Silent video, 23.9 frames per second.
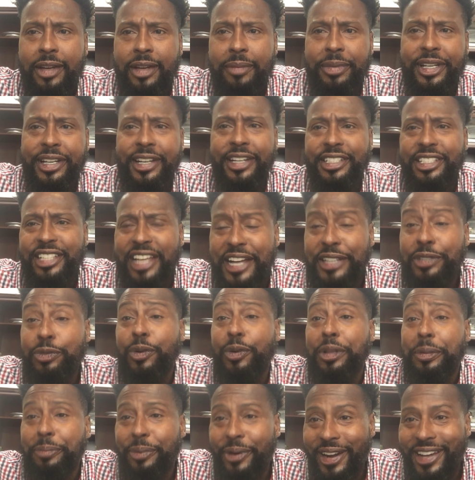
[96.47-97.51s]
because that's
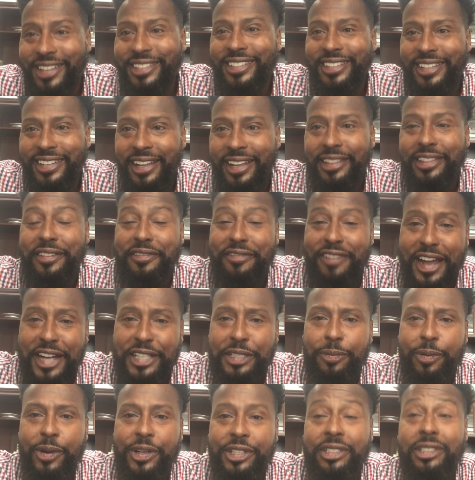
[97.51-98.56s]
where the president, the
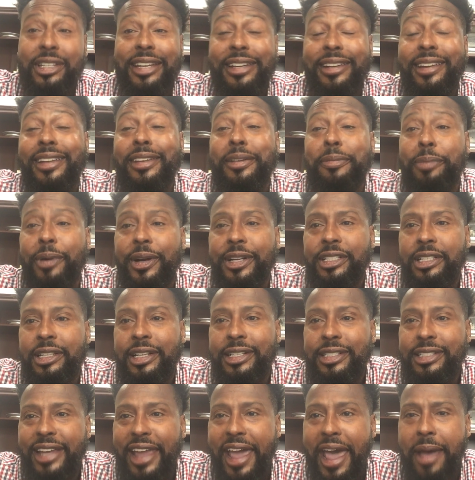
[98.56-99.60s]
vice president, and the
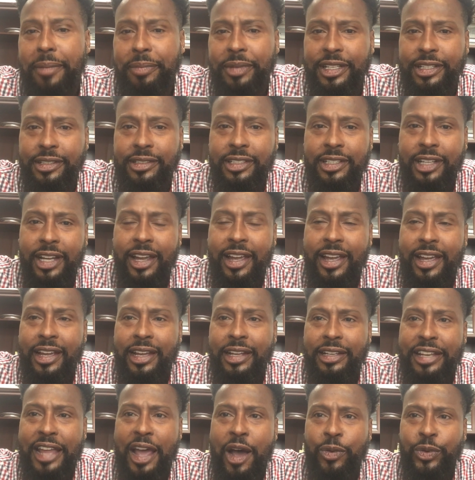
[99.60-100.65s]
president's cabinets.
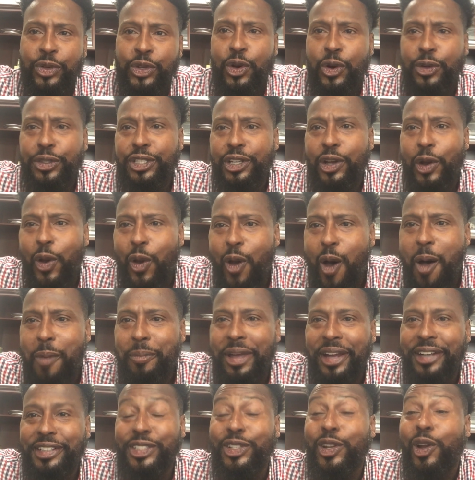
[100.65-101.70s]
Now, when you go to the
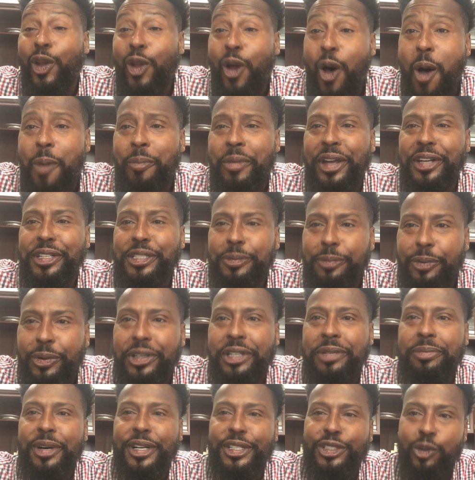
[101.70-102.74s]
lawmakers, the lawmakers
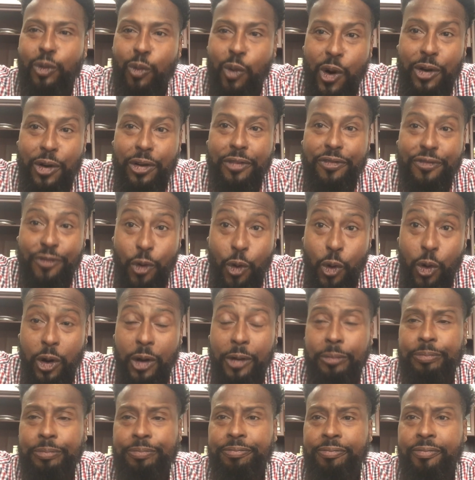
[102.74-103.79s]
pretty much work
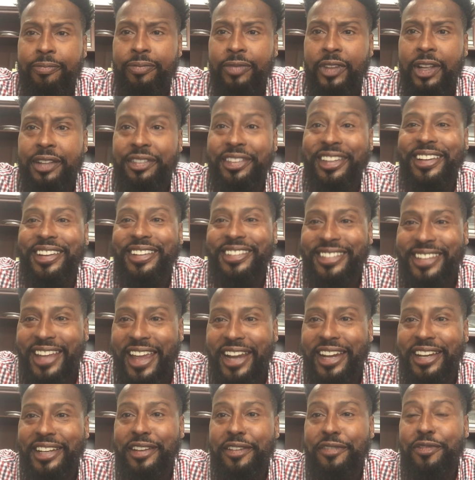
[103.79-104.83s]
for the
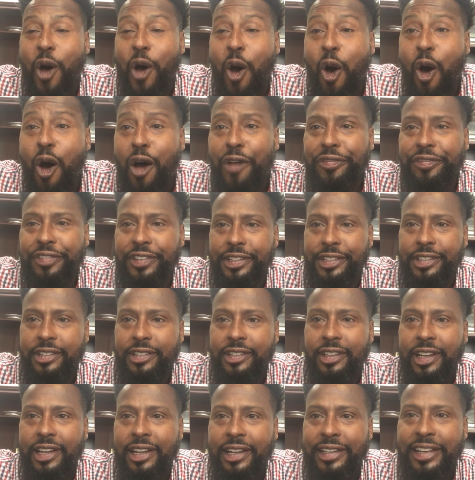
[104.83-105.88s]
executive
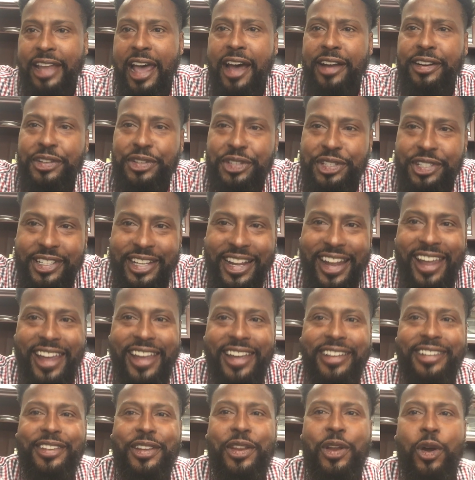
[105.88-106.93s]
office. Now,
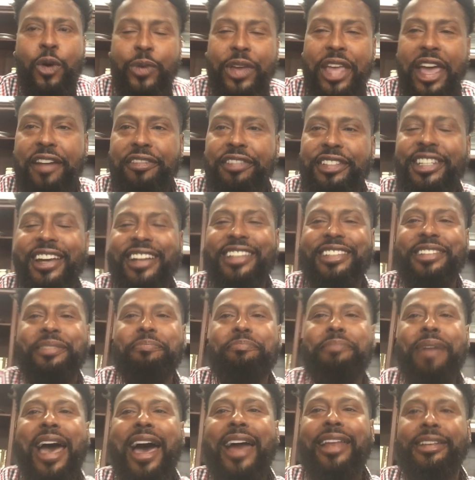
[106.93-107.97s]
understand, you know, we have checks
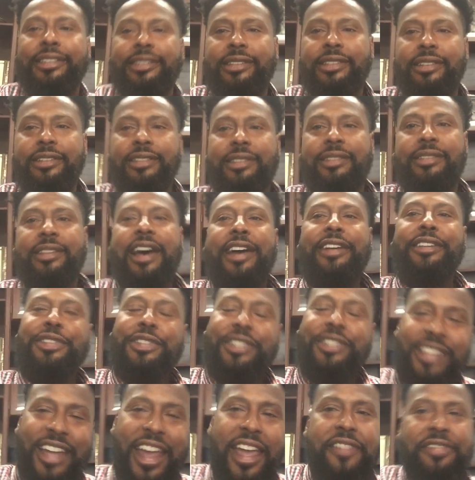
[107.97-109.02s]
and balances. I
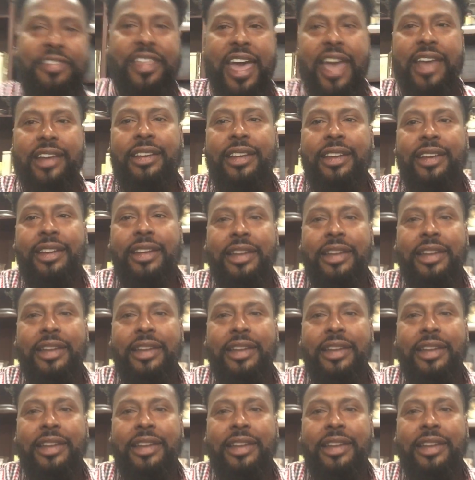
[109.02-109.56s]
understand that.